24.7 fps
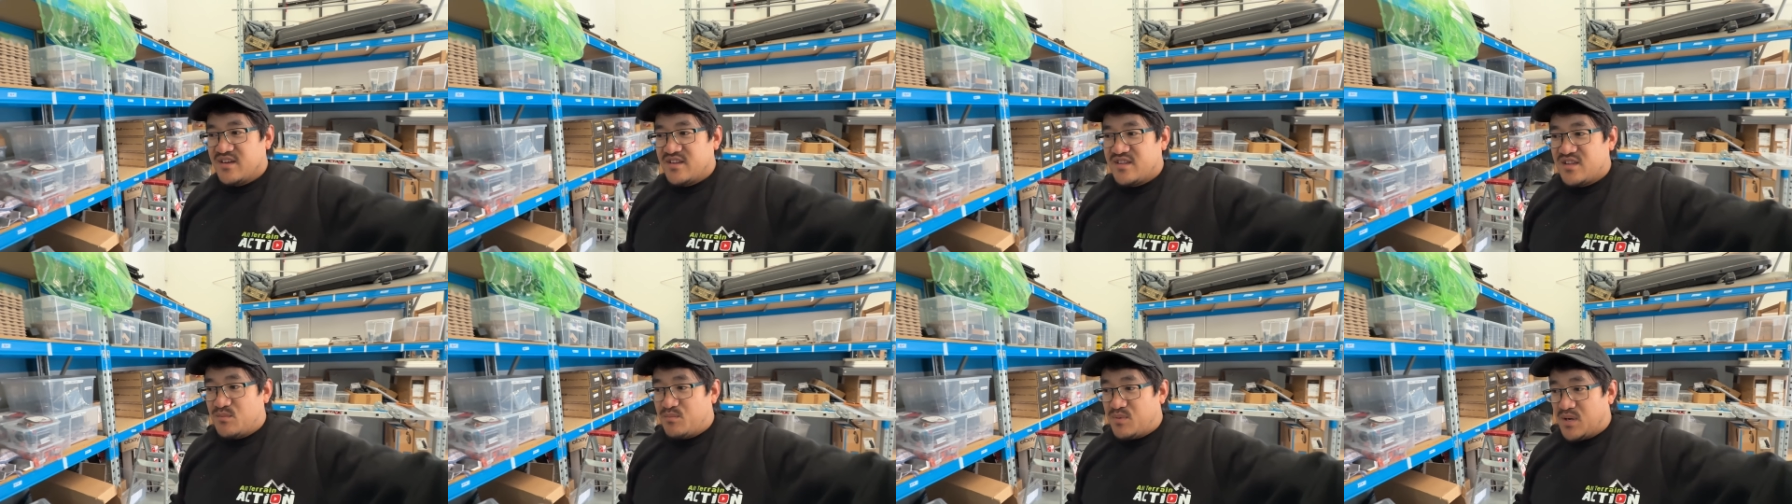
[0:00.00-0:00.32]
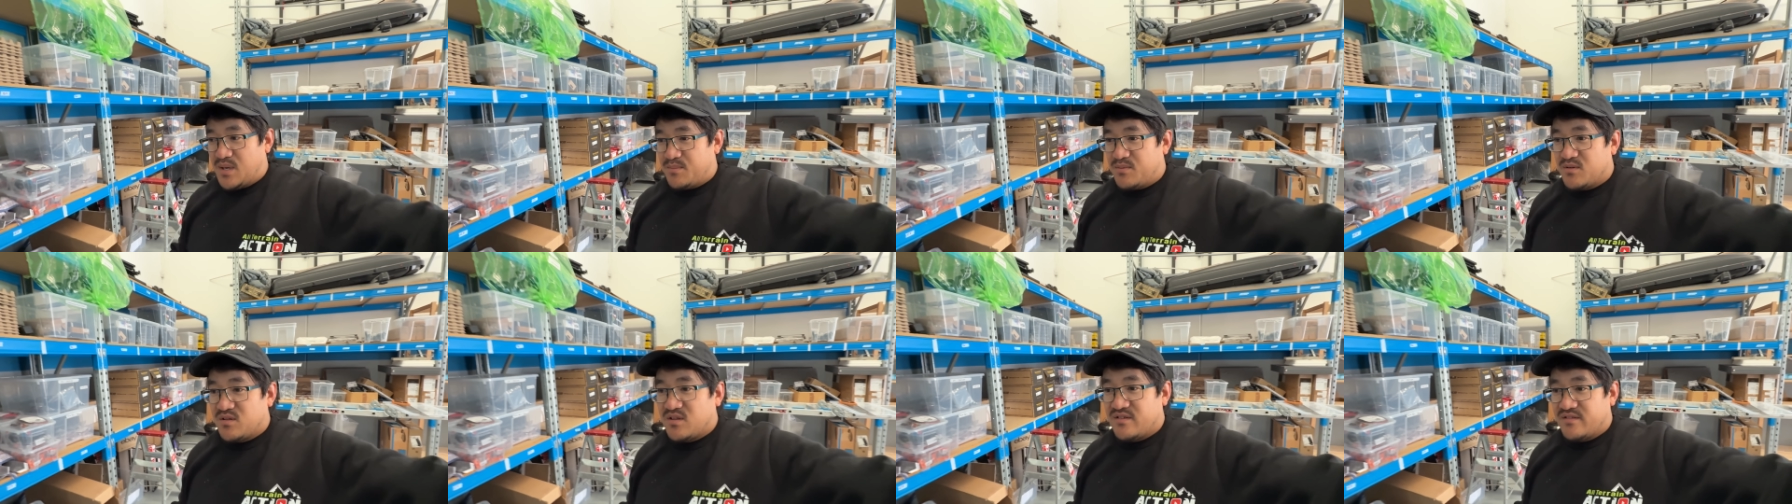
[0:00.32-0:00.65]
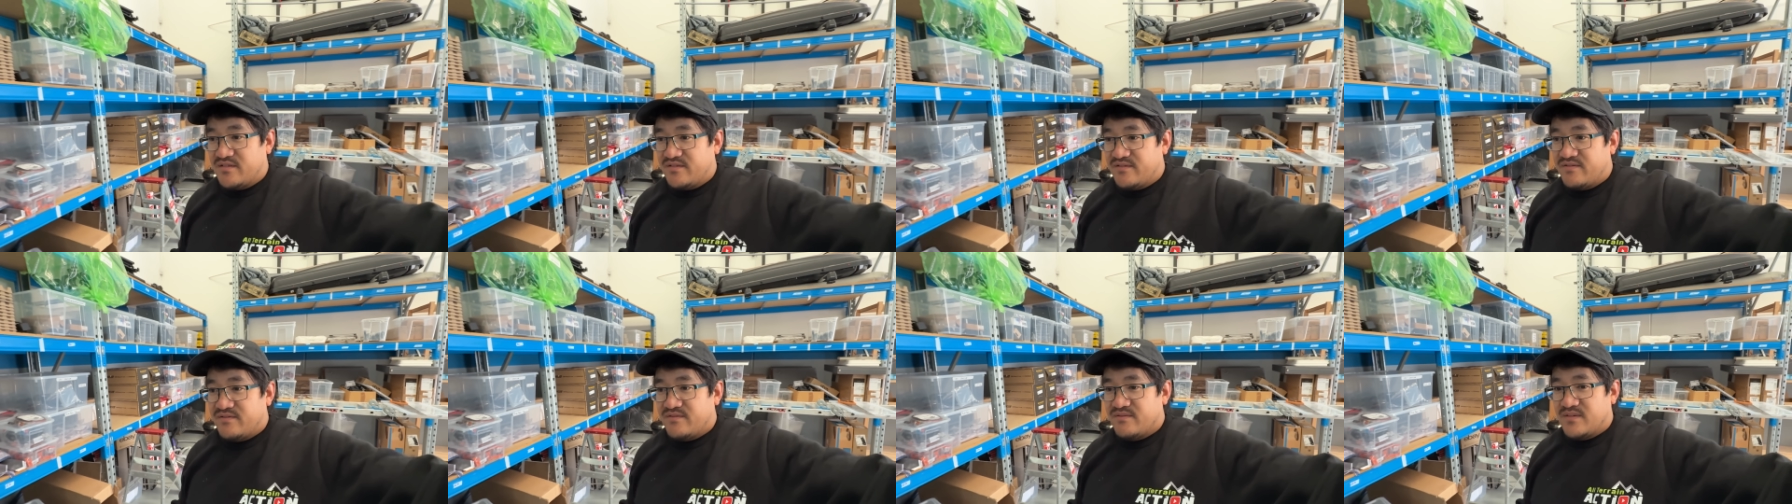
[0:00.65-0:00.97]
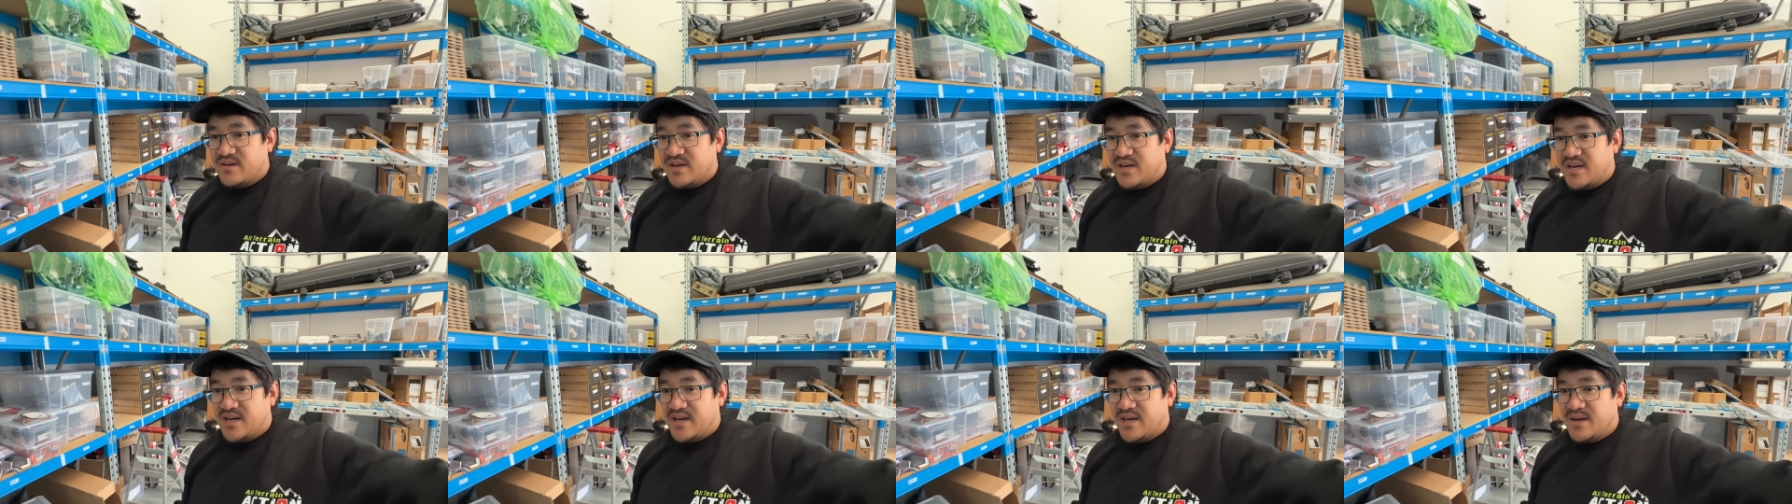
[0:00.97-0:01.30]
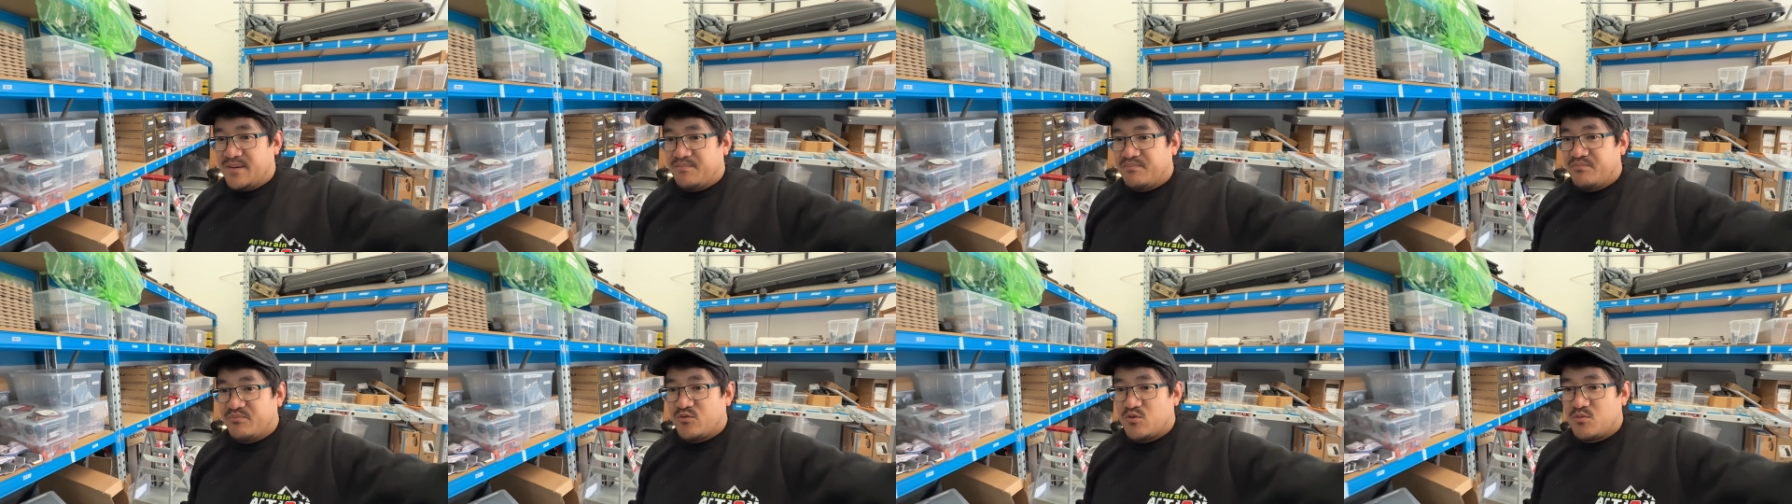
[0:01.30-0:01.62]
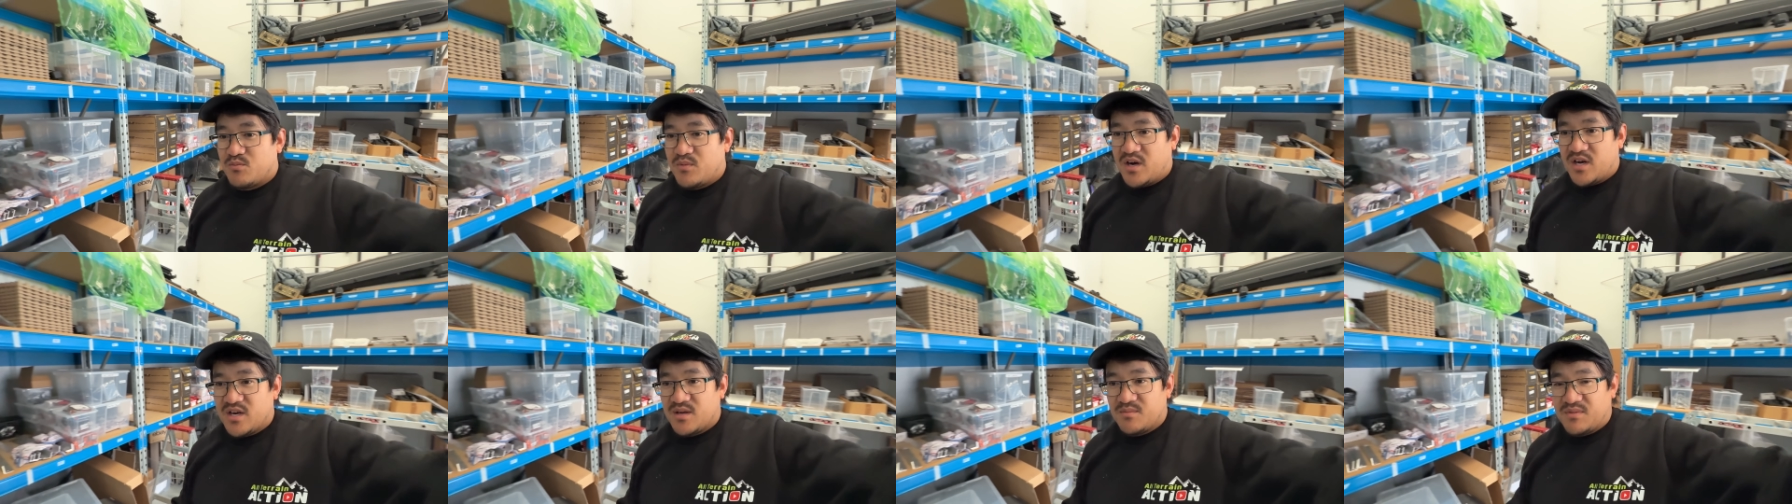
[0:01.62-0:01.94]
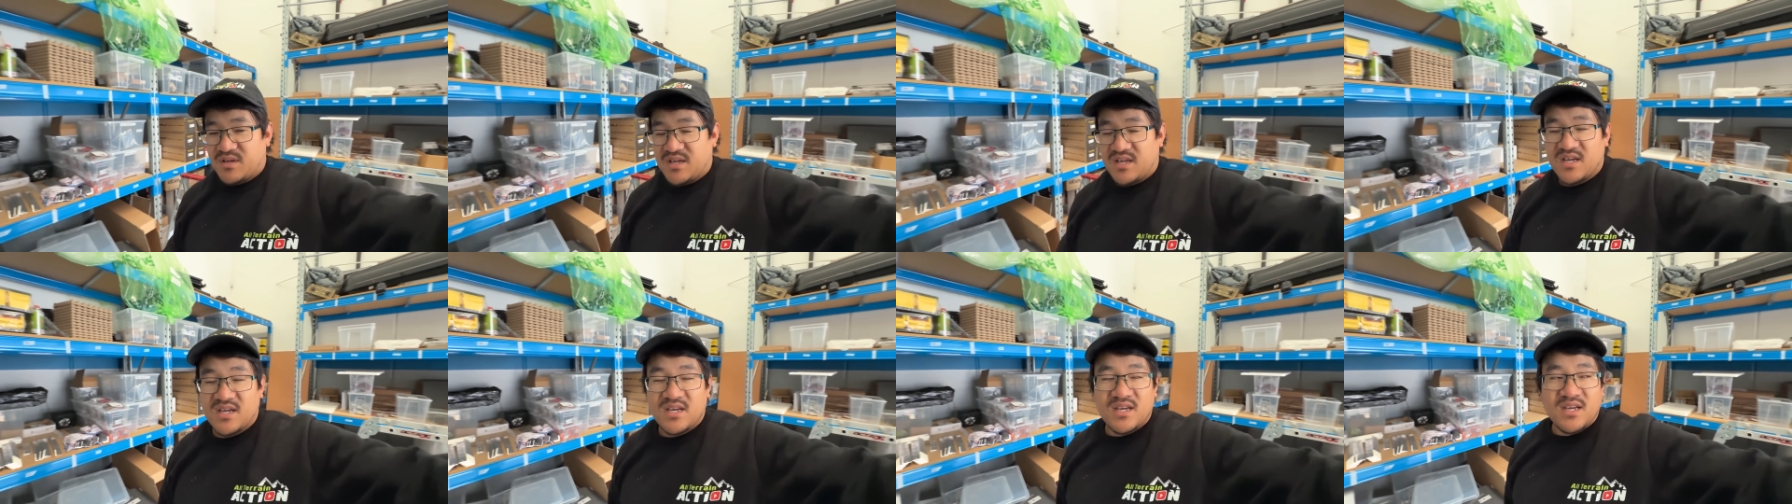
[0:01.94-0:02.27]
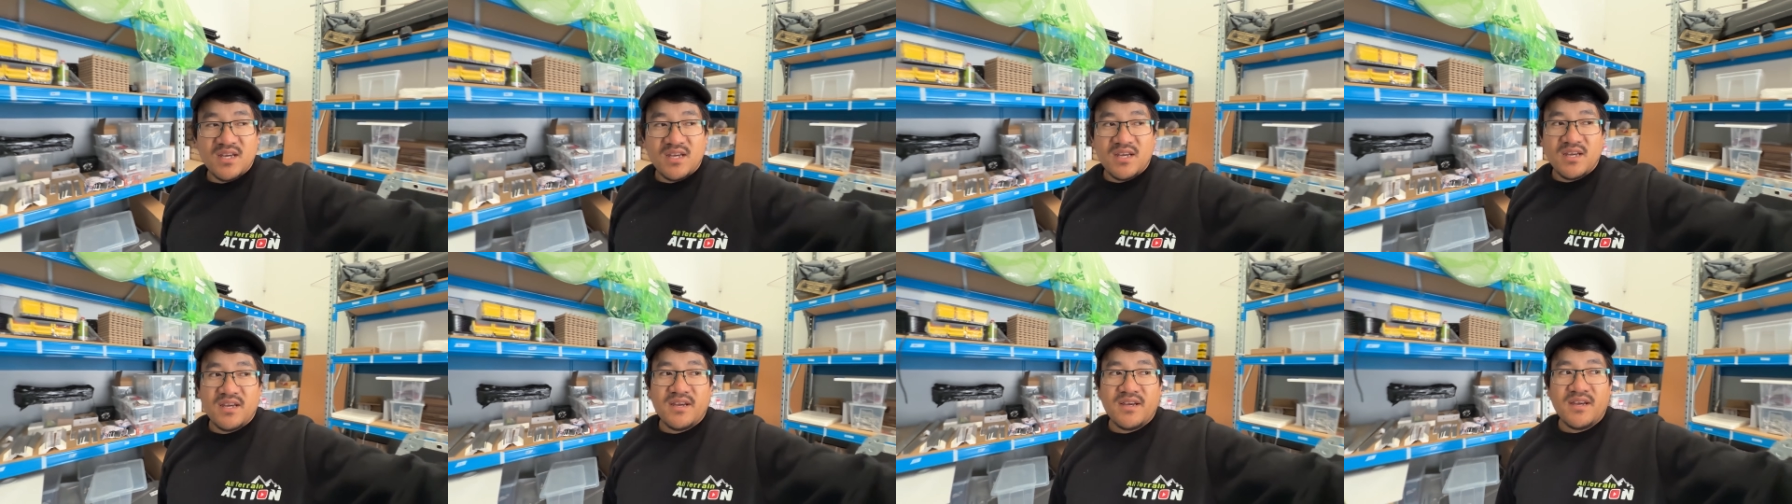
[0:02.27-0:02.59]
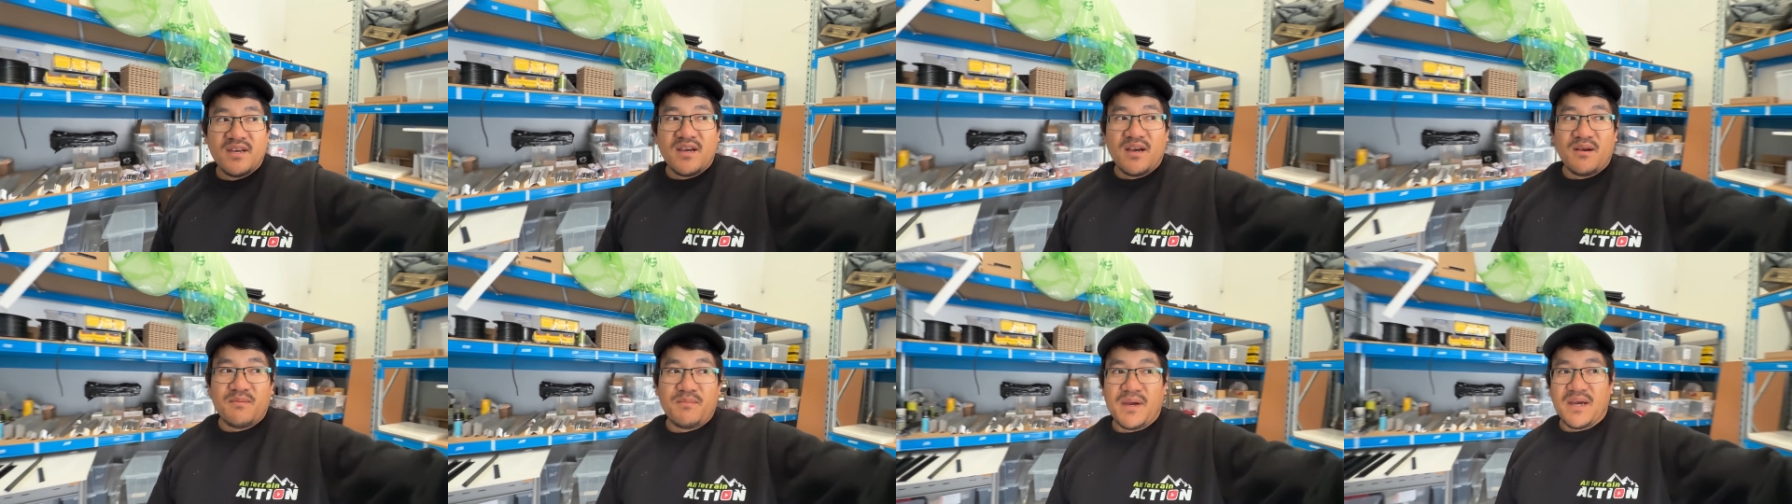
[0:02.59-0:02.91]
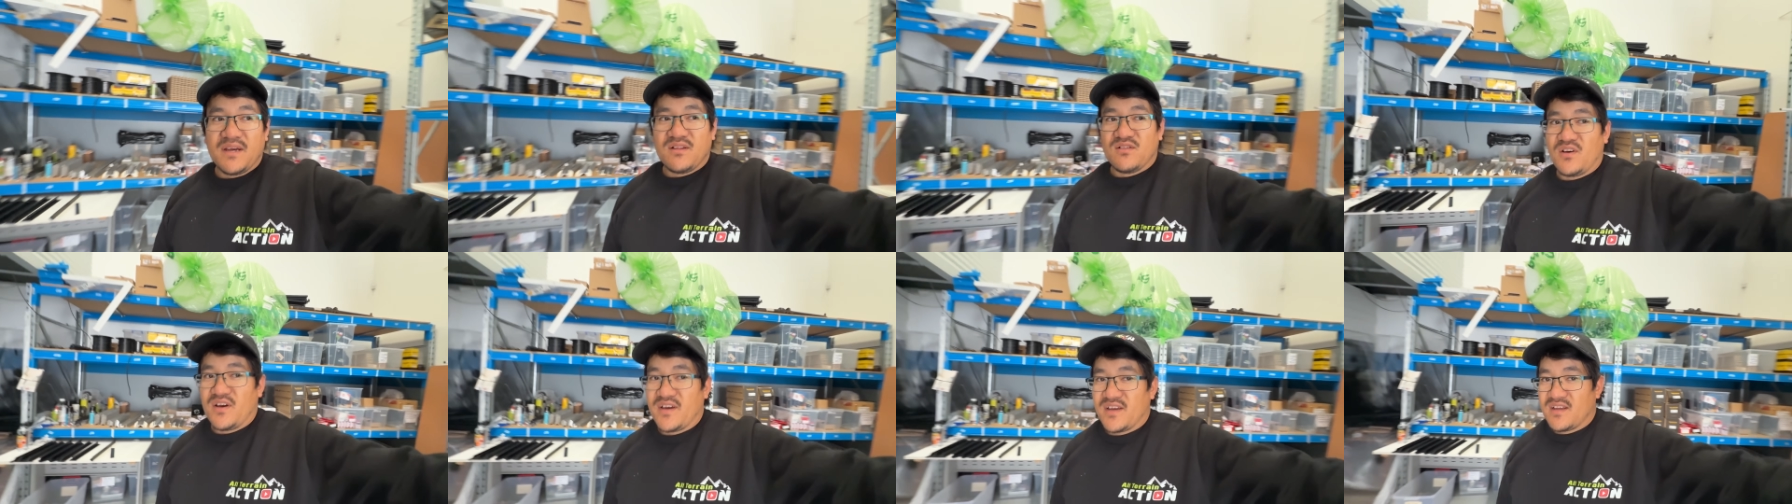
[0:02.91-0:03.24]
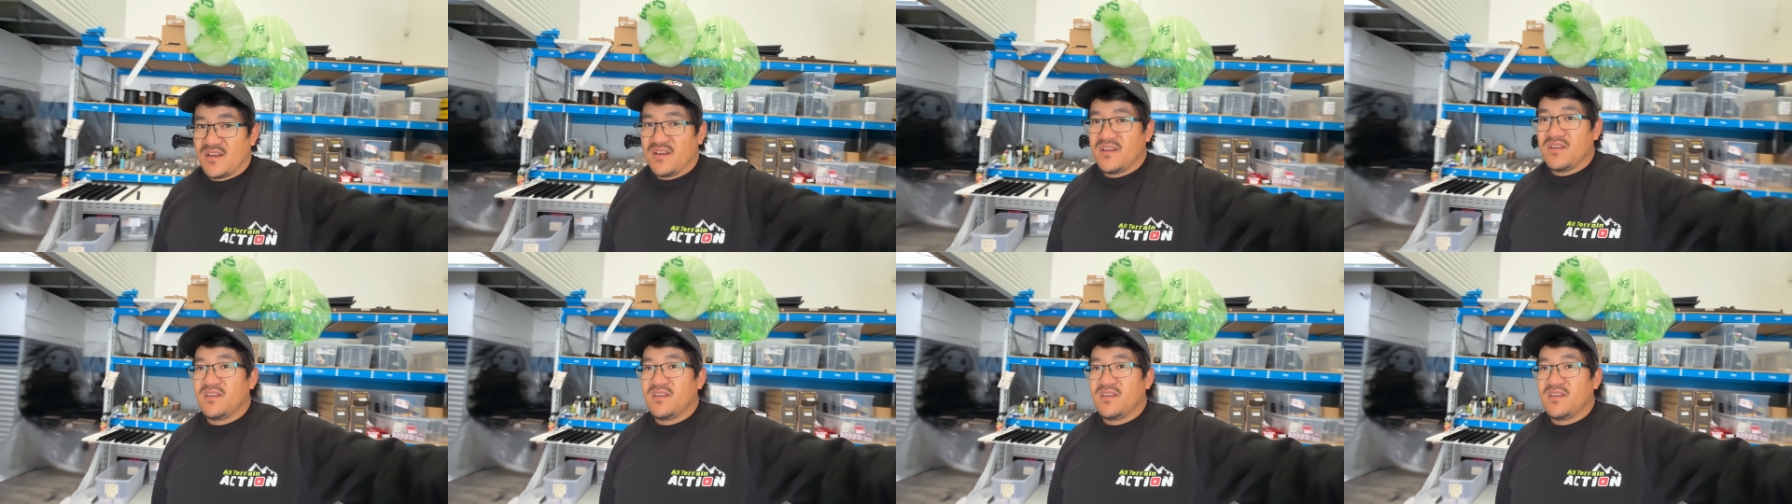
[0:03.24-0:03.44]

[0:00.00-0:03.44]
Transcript: that people have um, reminded me about, like